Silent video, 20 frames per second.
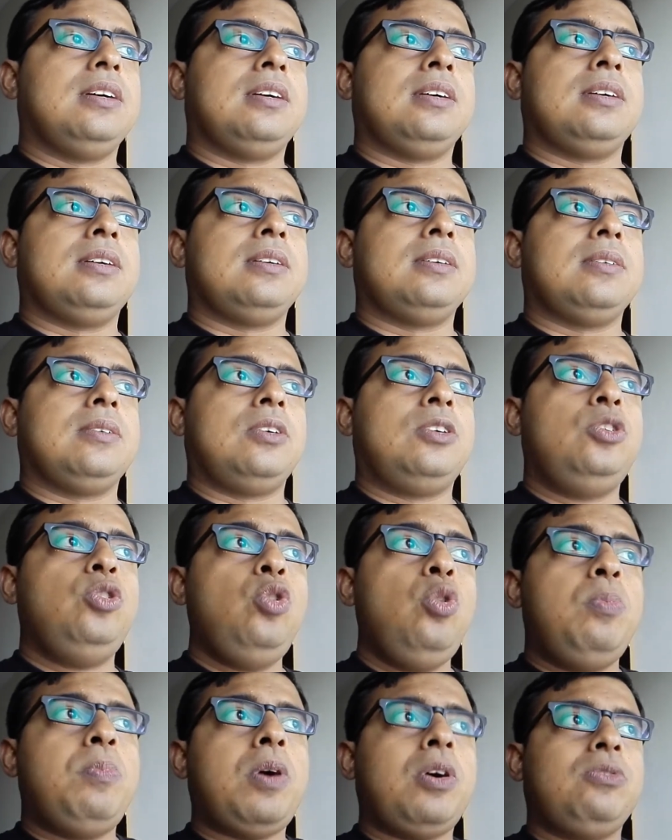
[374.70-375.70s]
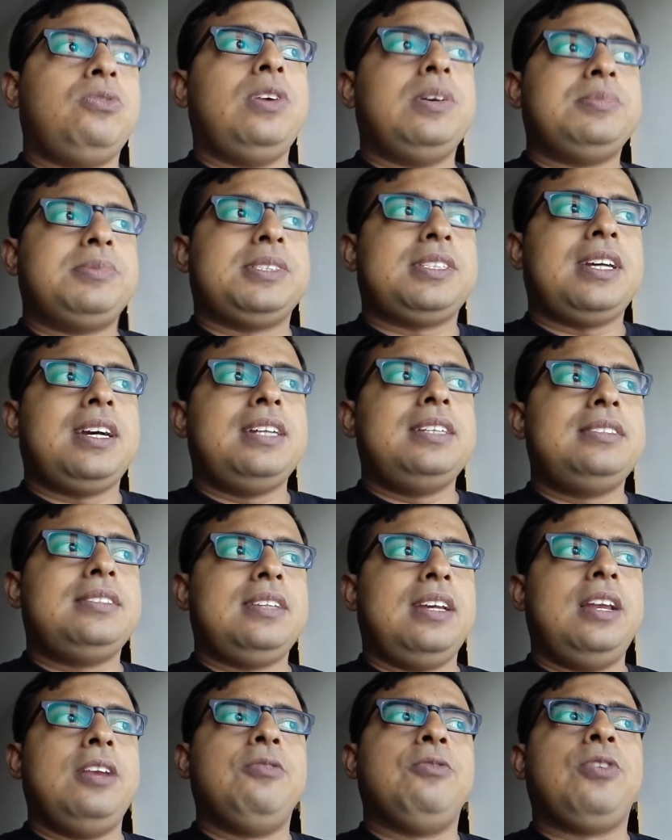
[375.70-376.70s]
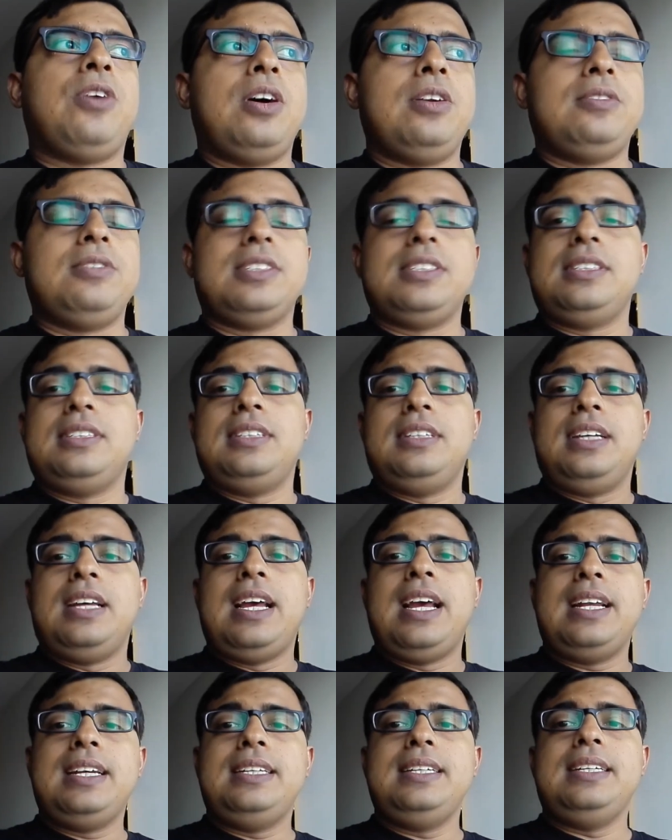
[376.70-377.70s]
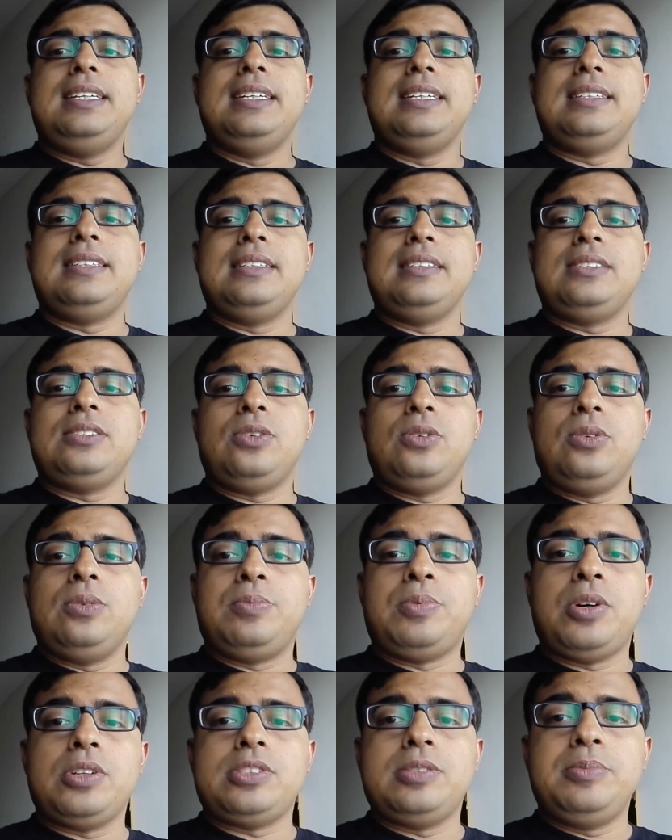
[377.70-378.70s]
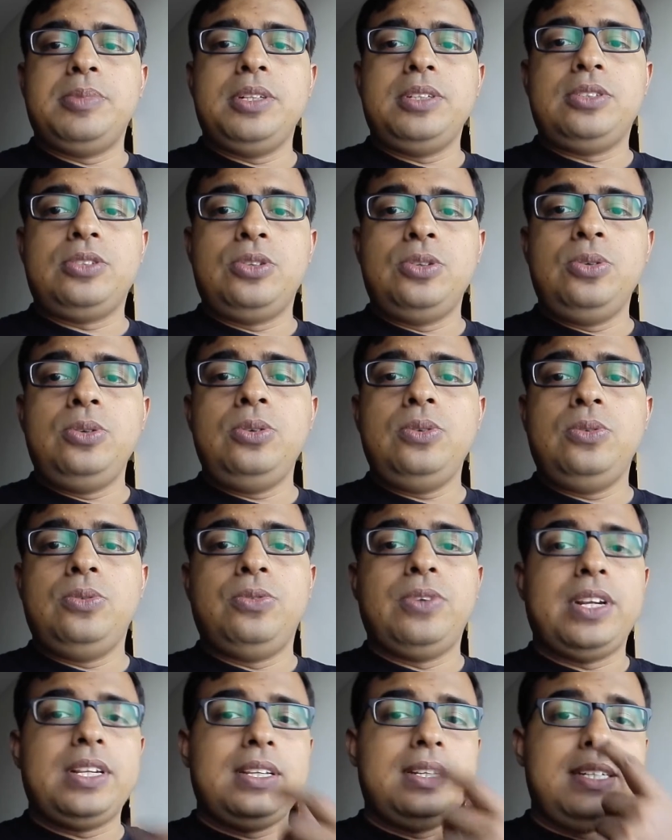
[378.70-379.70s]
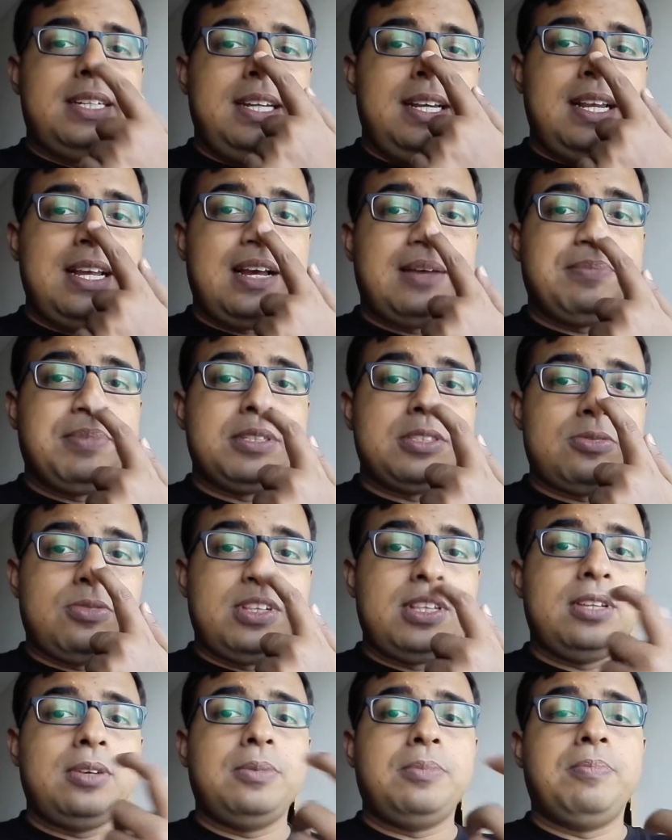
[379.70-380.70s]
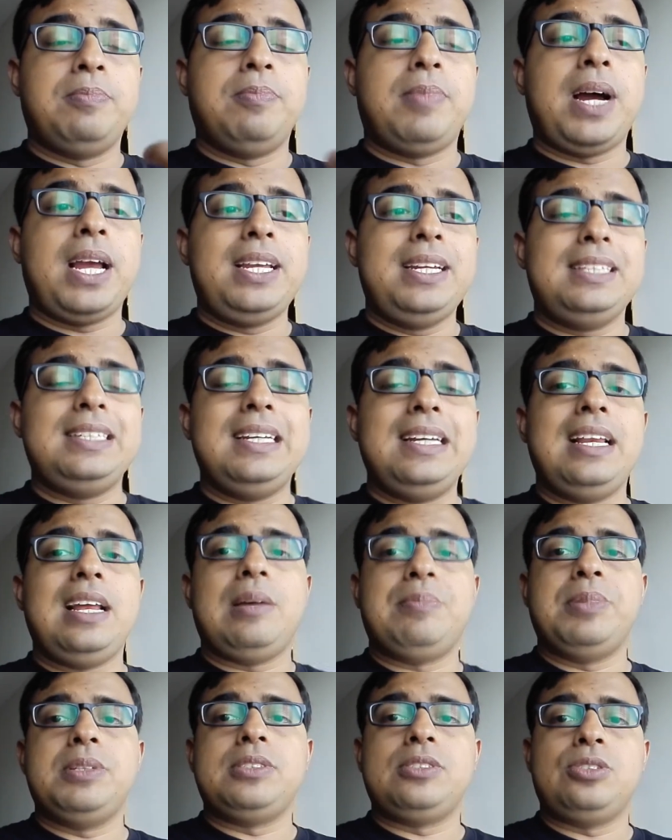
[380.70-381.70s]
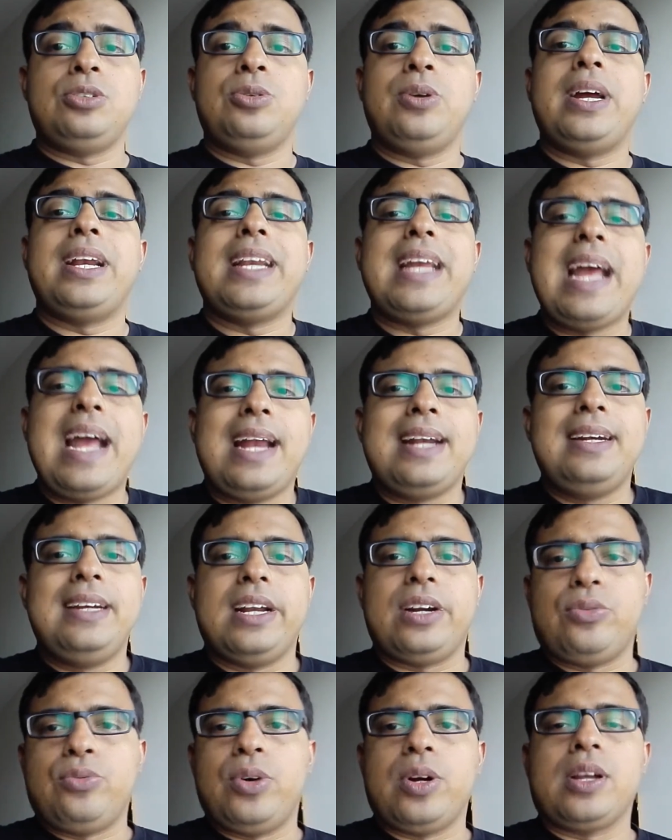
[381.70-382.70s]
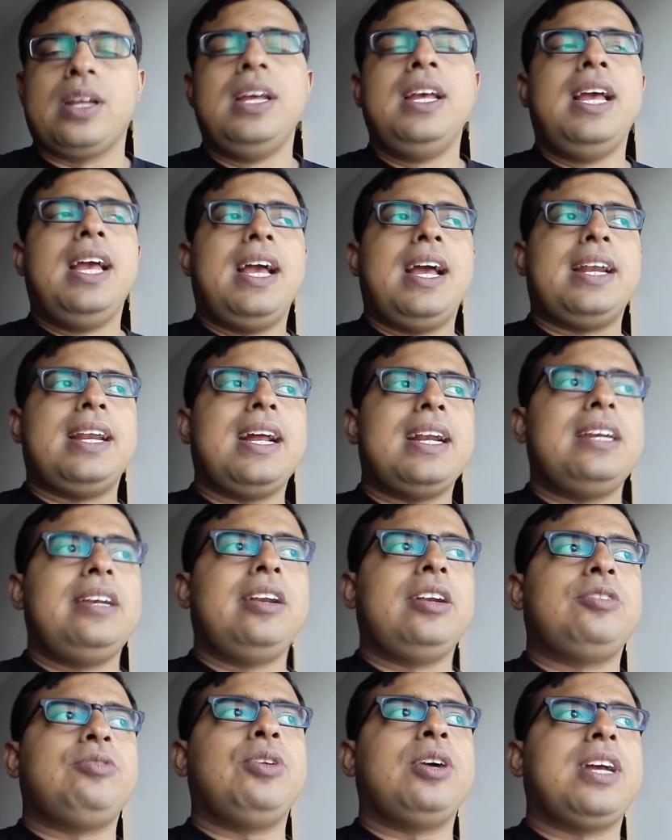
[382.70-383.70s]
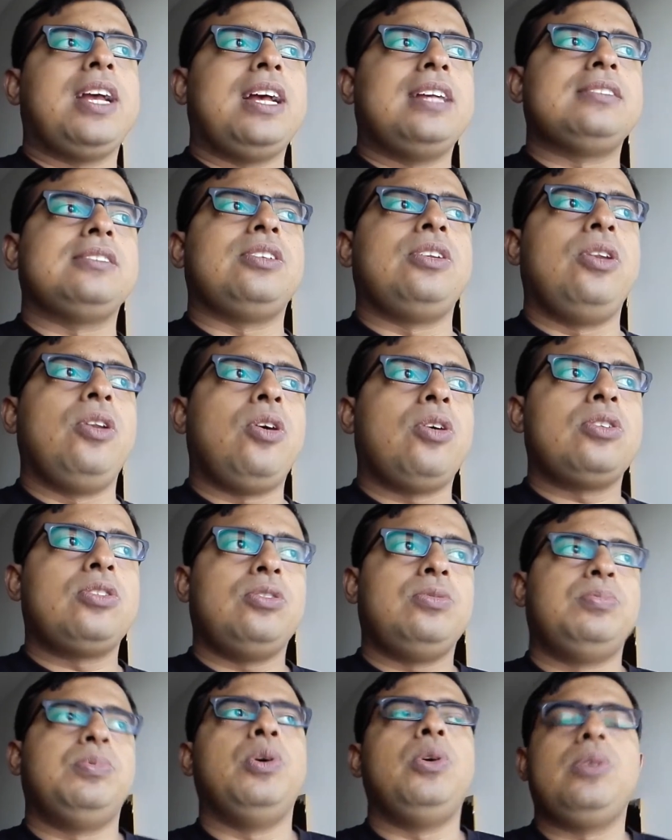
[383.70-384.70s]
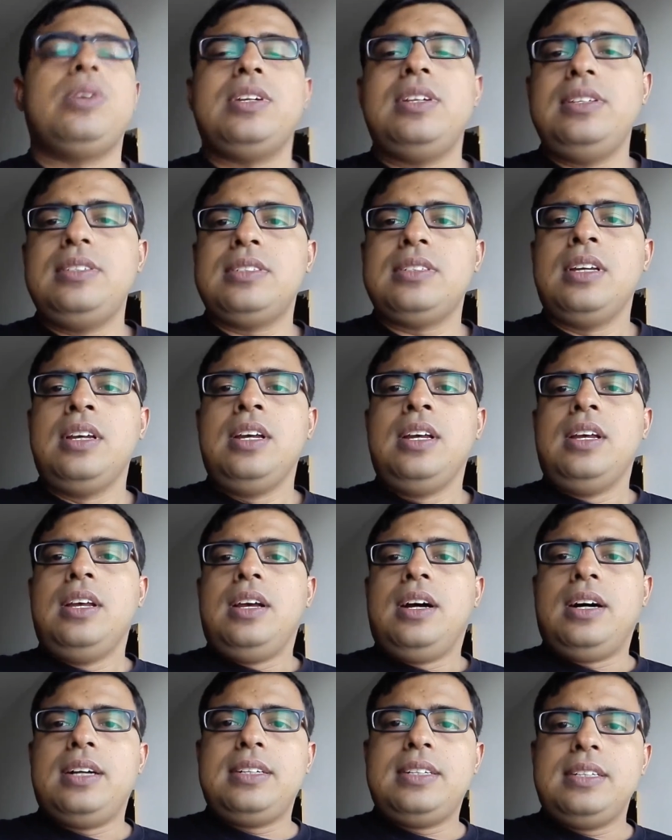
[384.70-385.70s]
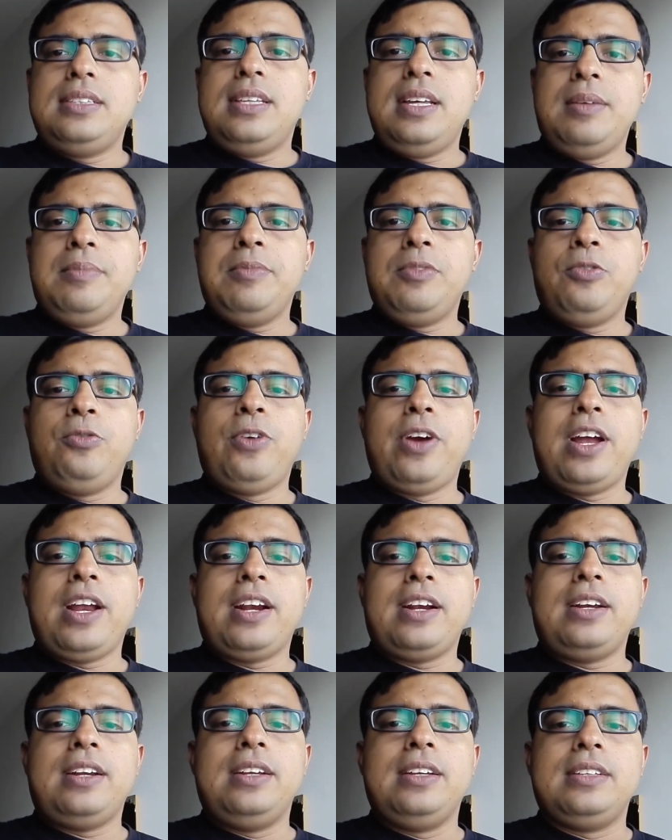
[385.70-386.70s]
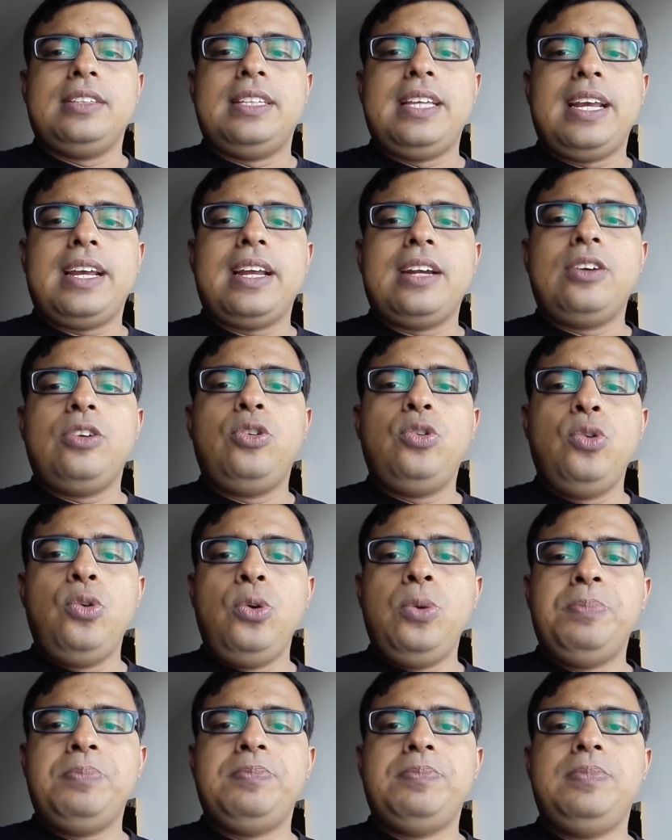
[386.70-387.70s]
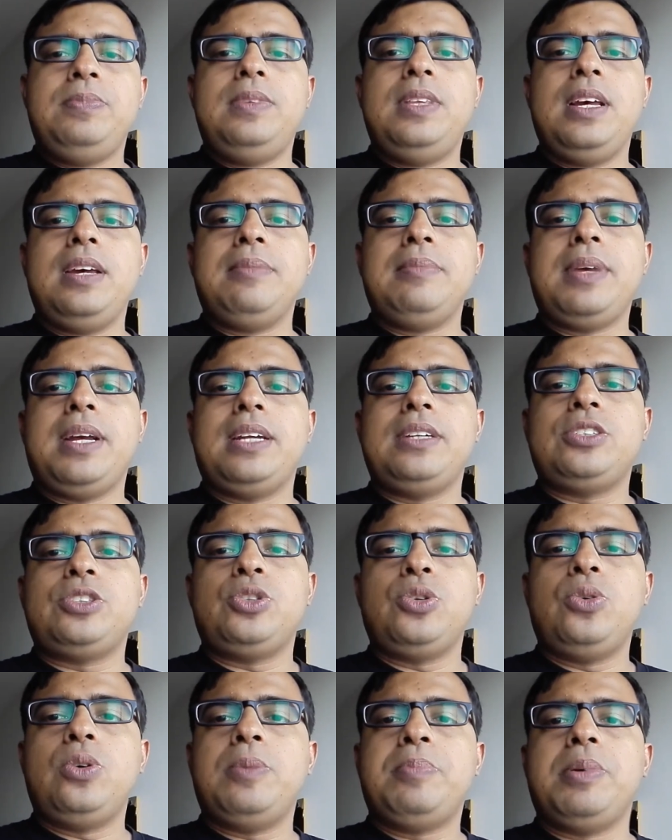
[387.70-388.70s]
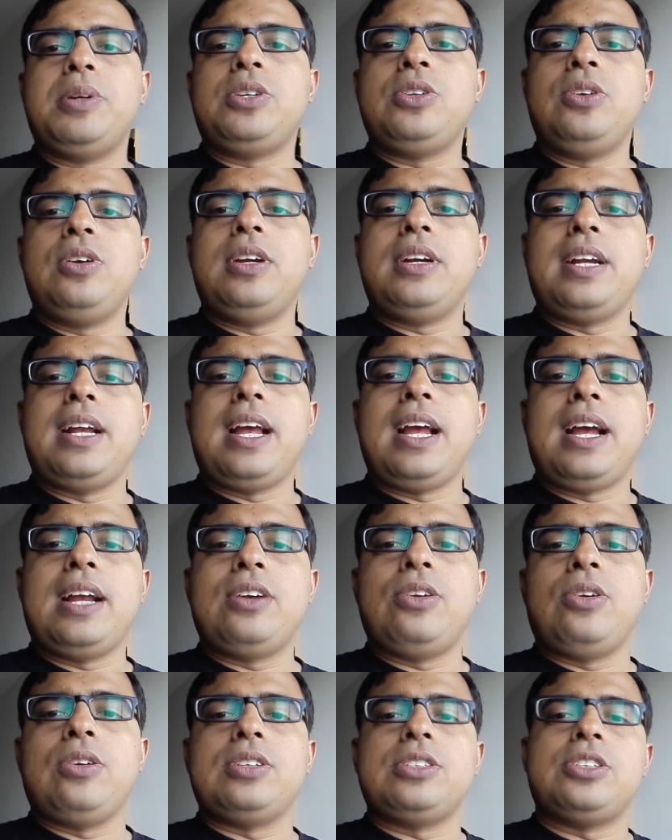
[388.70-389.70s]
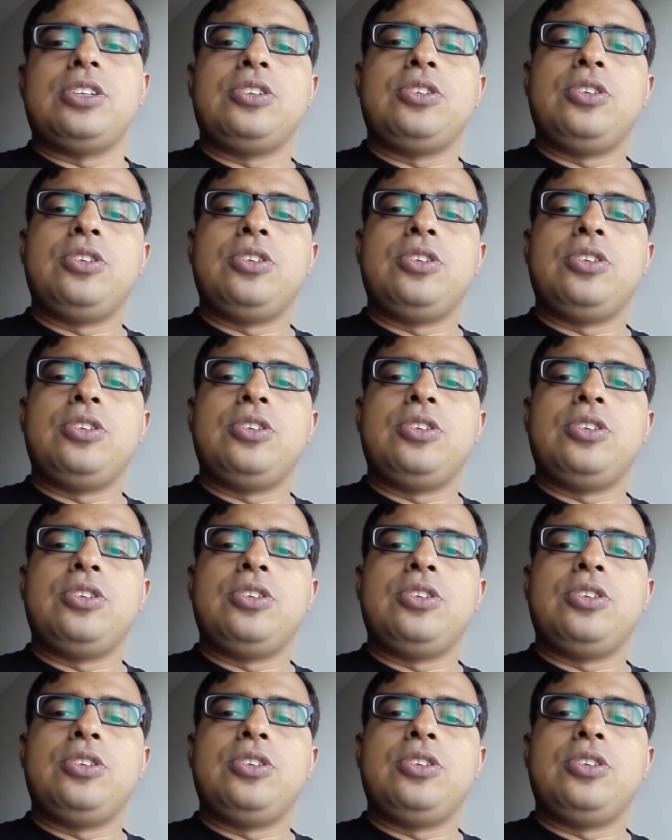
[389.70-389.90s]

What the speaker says: group of websites involved, and it is possible through when the deal happens, when the buying deal happens through an ad network. An ad network has a lot of portals under them where they can group them and show a particular ad on a